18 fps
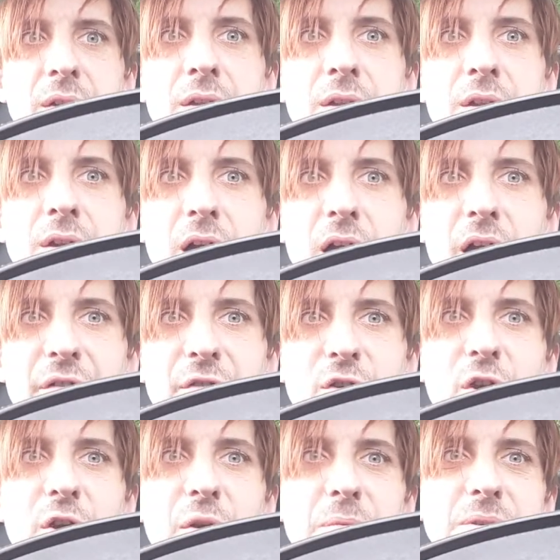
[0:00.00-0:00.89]
I've got
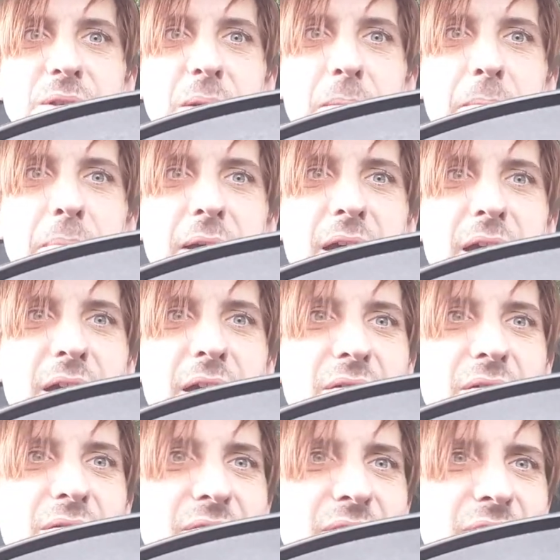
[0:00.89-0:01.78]
100% better
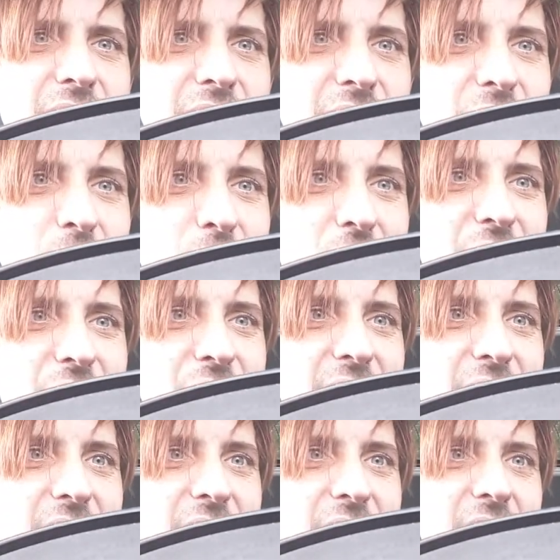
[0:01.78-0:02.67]
than what
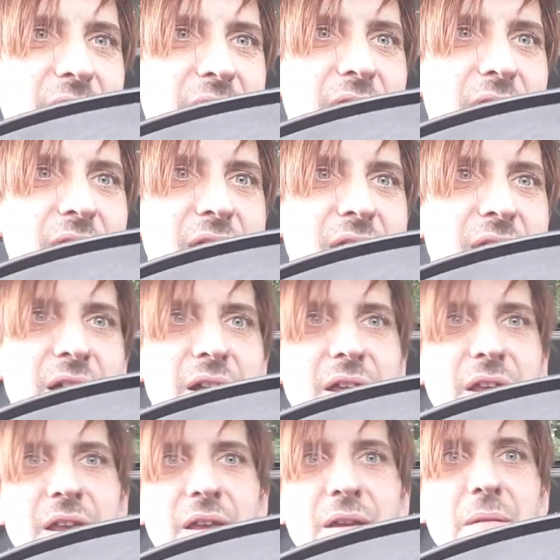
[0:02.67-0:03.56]
they get. Yeah,
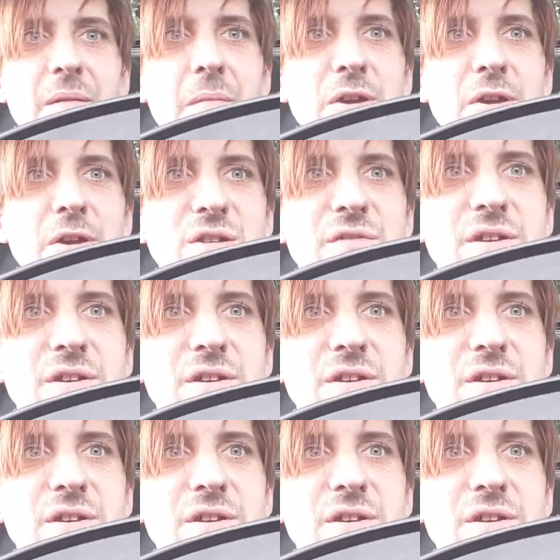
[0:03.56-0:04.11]
you know, most of